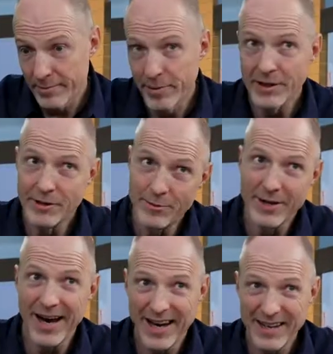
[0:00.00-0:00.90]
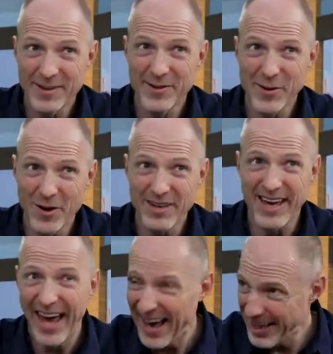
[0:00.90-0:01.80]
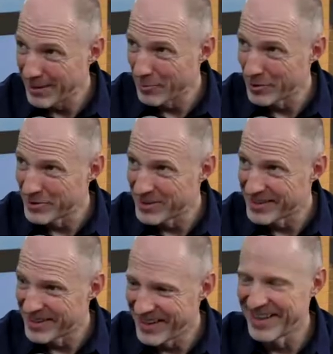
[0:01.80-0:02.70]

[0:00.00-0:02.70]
but you kind of thought you had to. You thought you had to yeah.